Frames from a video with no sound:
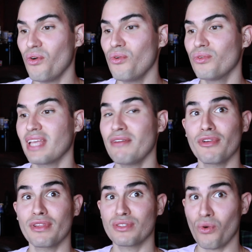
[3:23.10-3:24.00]
Ooh, time
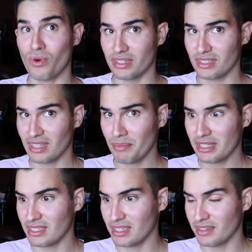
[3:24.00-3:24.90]
for the scores. Let me
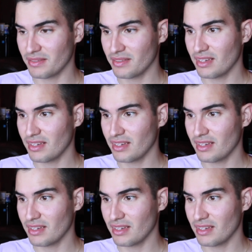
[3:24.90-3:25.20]
see.